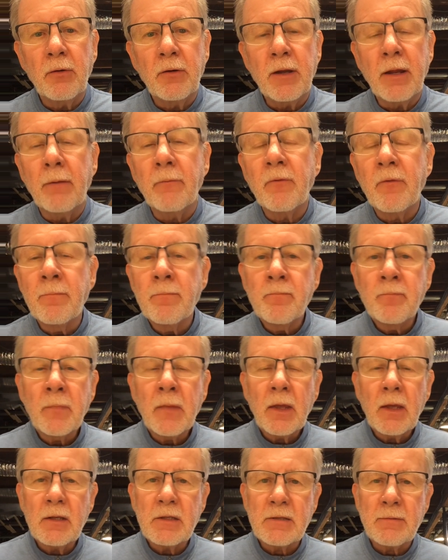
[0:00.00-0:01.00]
Nymph.
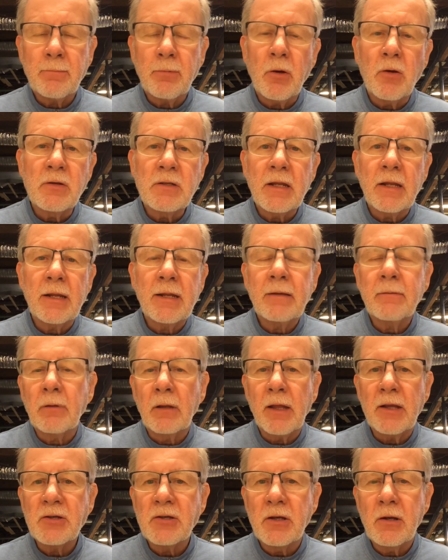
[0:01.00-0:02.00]
Supposedly, the
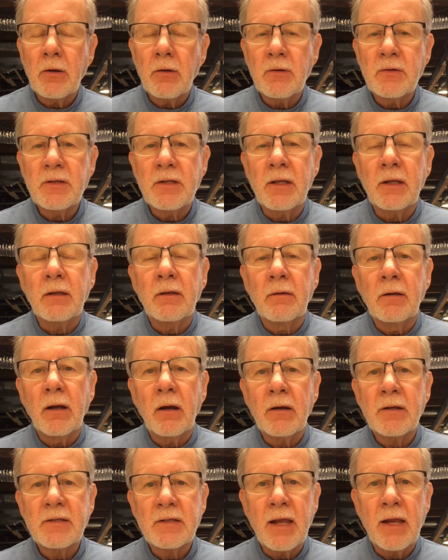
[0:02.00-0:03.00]
legend goes that
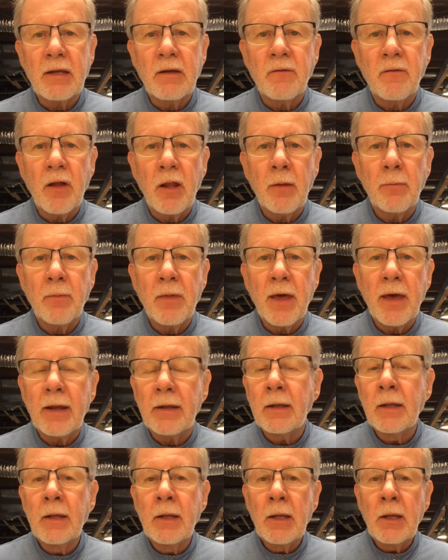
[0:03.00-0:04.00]
Gartside developed
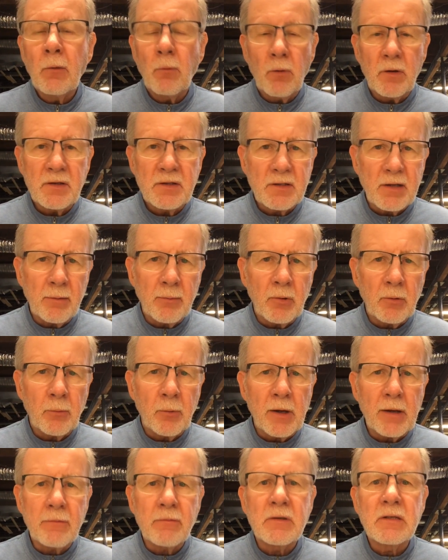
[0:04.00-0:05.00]
that one summer
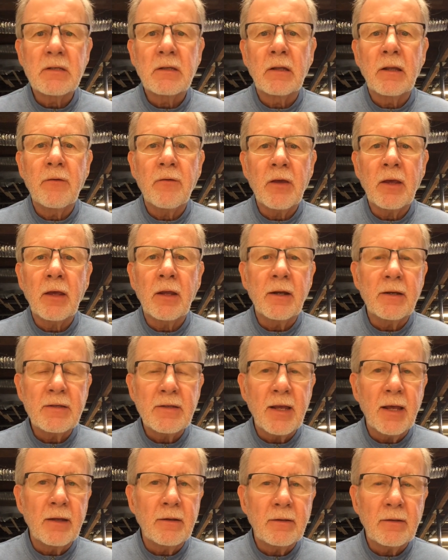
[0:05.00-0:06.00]
when he was living in a
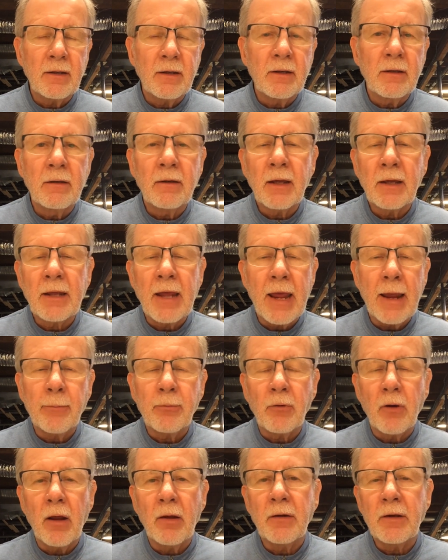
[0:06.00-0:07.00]
tent in a
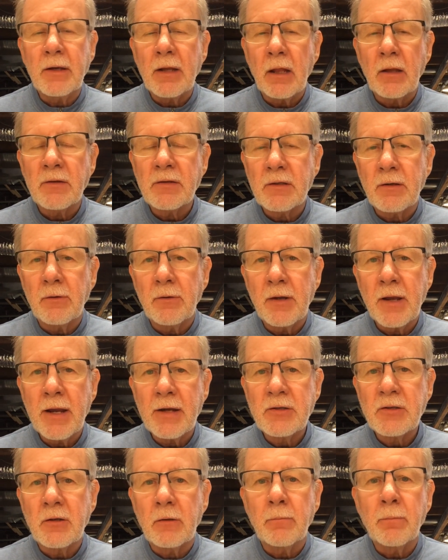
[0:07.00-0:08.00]
campground in Yellowstone
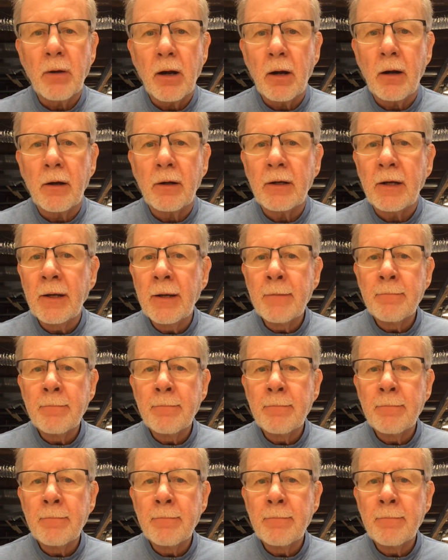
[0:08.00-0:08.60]
National Park.